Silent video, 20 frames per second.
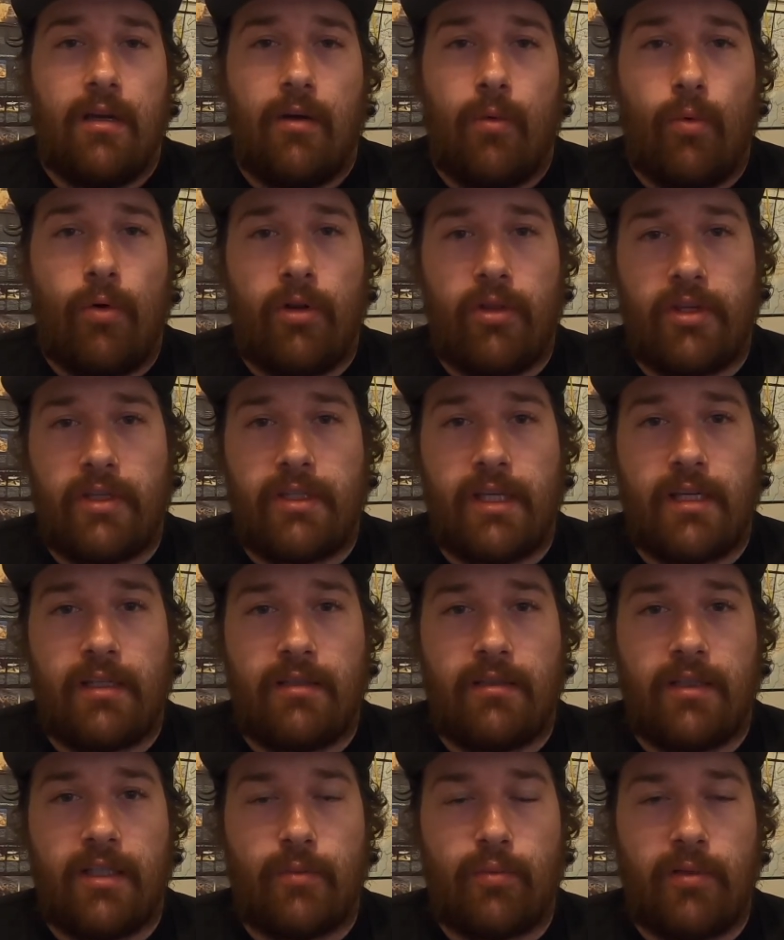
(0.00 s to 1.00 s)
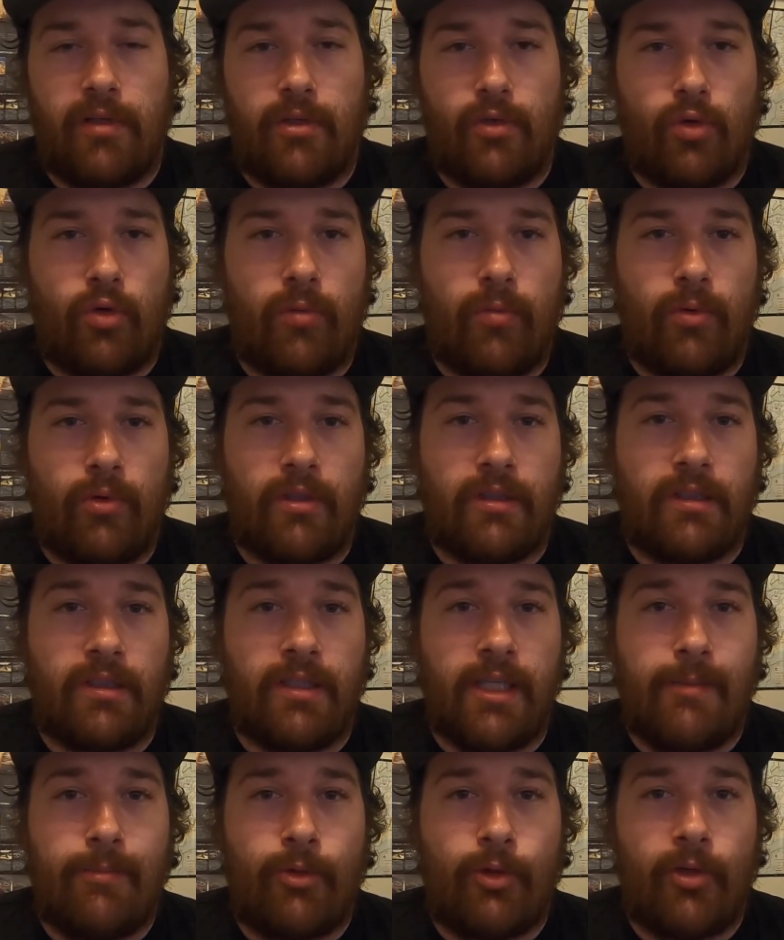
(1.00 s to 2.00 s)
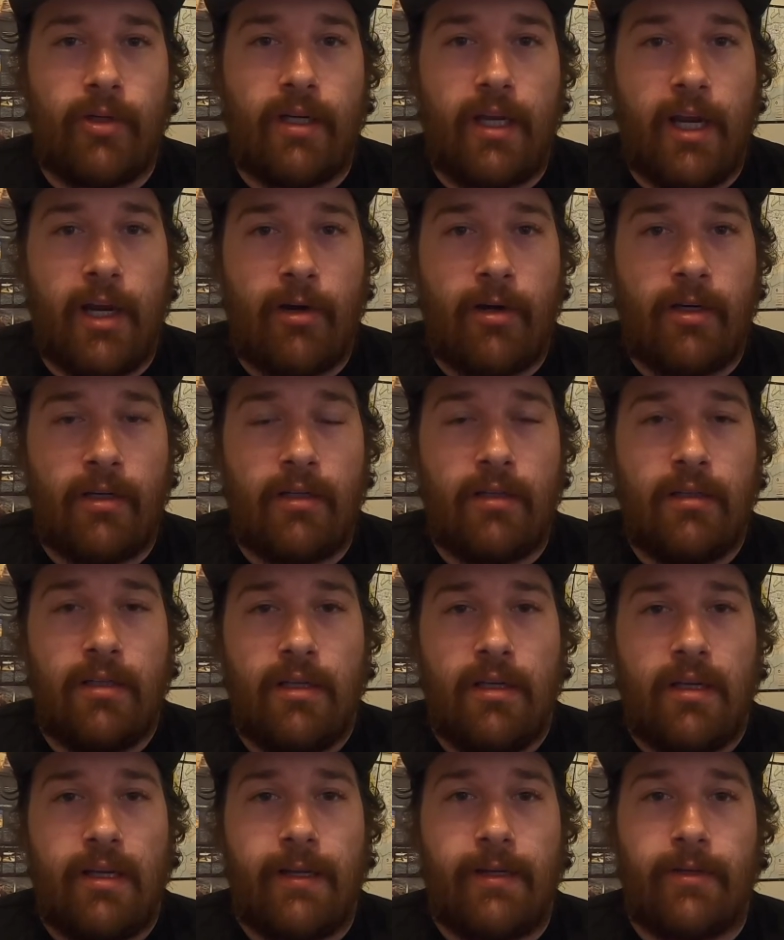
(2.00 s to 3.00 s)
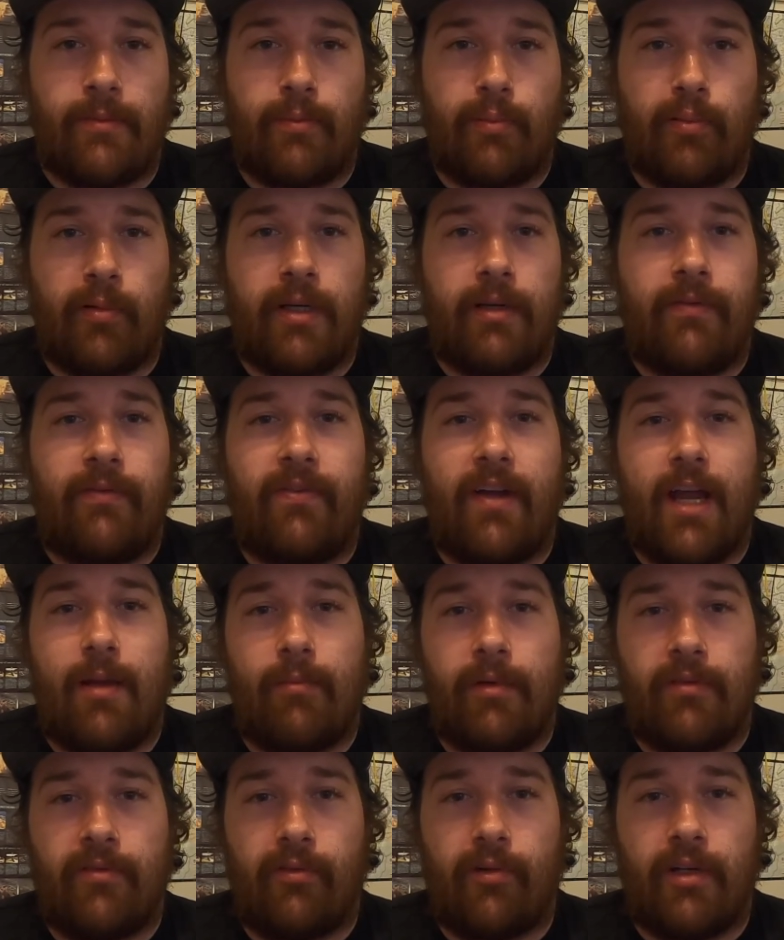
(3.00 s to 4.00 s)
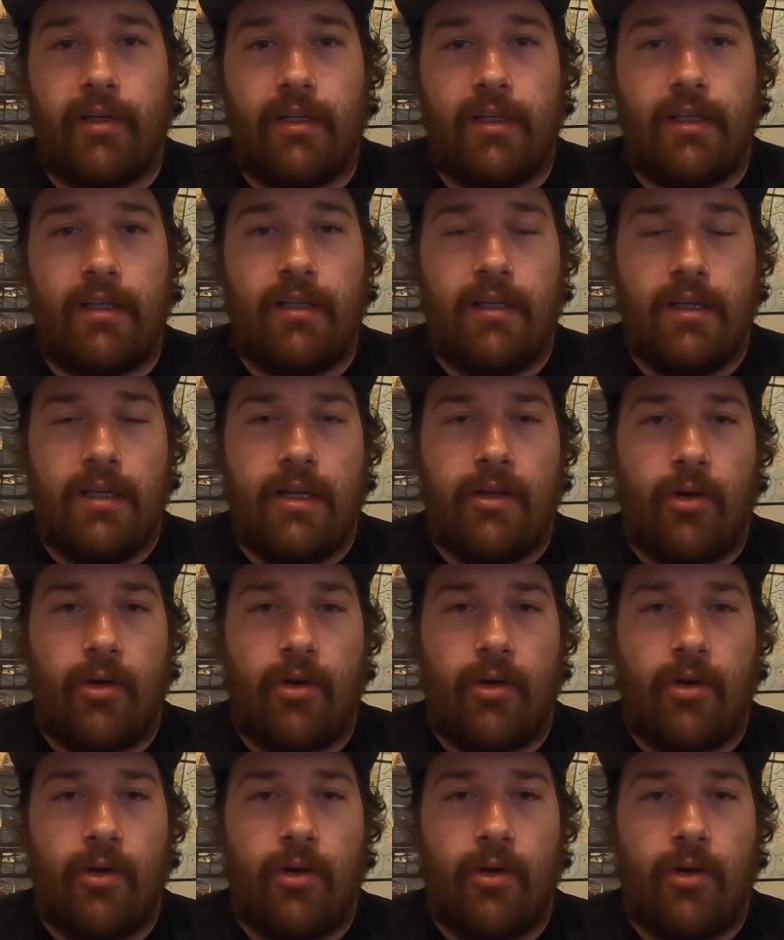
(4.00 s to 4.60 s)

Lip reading: One of the sections that's pretty enjoyable is the Deep Creek area. It is pretty family friendly.